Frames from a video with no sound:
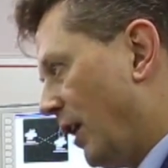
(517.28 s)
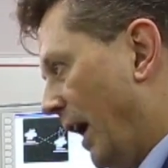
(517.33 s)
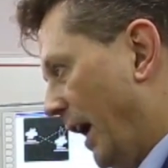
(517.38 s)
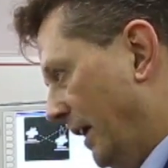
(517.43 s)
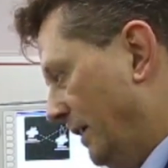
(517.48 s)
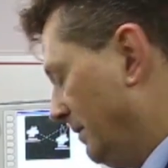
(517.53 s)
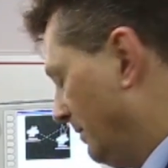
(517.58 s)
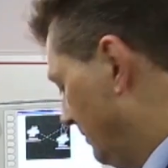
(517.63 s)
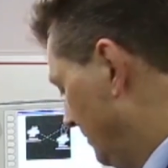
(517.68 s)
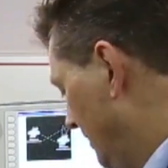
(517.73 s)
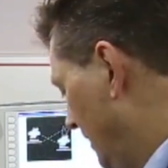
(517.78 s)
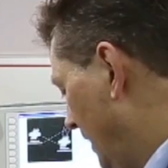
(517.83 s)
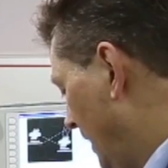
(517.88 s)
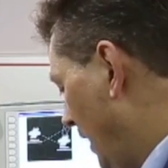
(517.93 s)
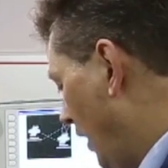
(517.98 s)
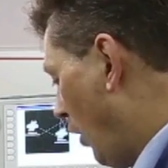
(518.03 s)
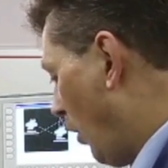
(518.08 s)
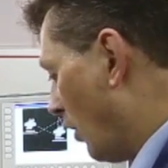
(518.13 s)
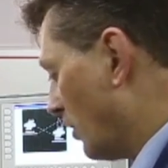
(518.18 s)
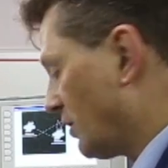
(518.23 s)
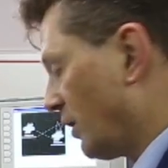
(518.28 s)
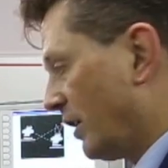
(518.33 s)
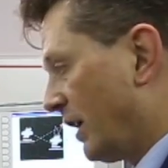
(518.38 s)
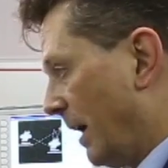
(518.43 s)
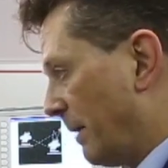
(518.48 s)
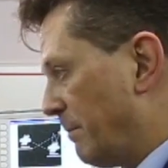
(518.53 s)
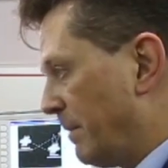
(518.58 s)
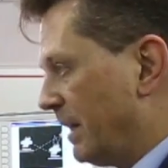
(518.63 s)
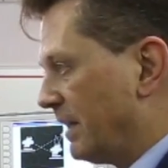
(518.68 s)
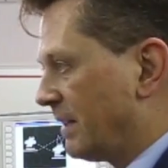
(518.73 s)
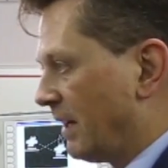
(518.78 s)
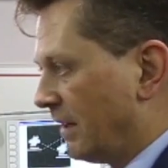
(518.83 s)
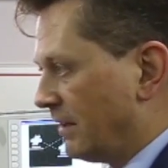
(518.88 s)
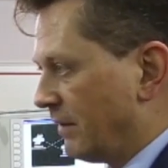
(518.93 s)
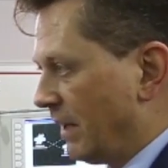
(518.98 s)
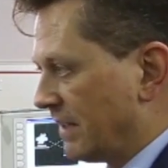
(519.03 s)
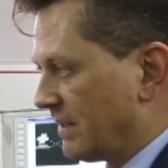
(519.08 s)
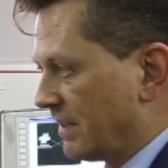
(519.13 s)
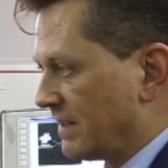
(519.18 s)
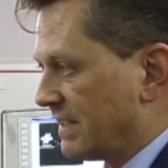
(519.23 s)
Right. Also can be
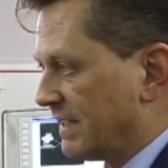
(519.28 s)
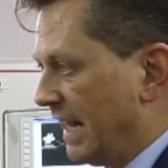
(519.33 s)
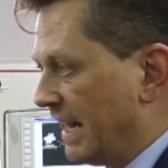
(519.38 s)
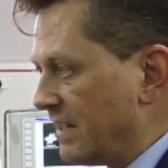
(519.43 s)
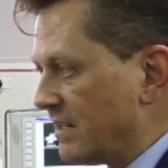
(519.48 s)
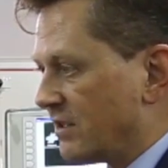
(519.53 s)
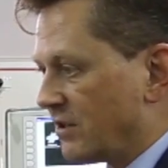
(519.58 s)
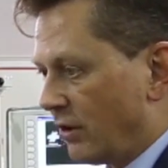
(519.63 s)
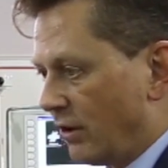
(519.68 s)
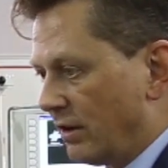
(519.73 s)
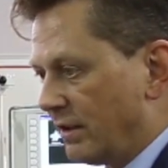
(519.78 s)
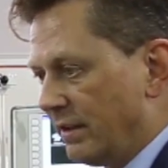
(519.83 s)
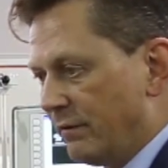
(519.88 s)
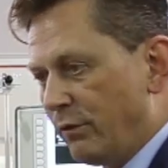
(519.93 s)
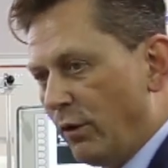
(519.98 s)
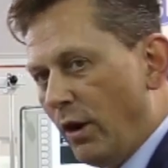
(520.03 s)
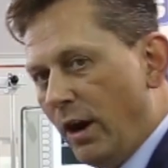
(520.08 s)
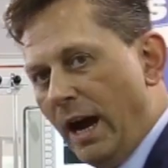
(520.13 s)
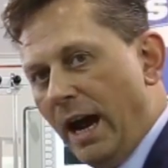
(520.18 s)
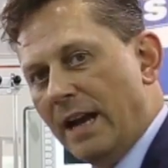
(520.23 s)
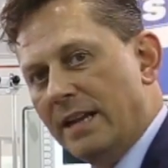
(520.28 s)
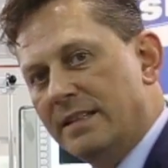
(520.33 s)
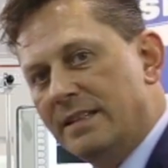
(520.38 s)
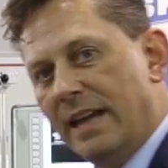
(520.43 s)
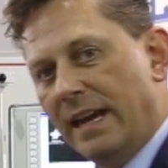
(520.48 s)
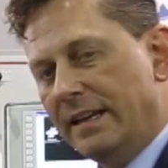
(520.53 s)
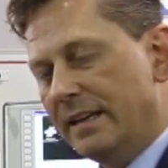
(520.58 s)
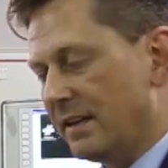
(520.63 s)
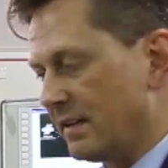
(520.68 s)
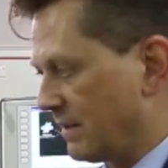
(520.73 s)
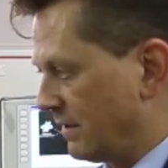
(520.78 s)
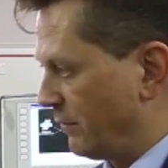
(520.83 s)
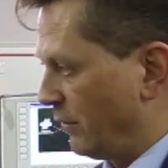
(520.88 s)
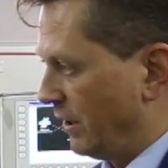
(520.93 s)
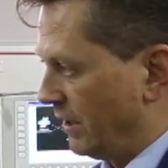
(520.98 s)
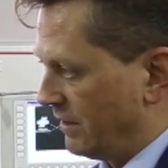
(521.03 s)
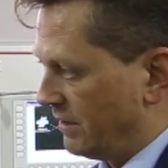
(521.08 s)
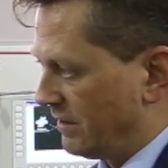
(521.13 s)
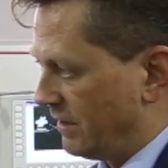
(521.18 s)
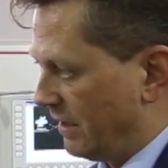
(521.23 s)
done as a sensor for antennas, for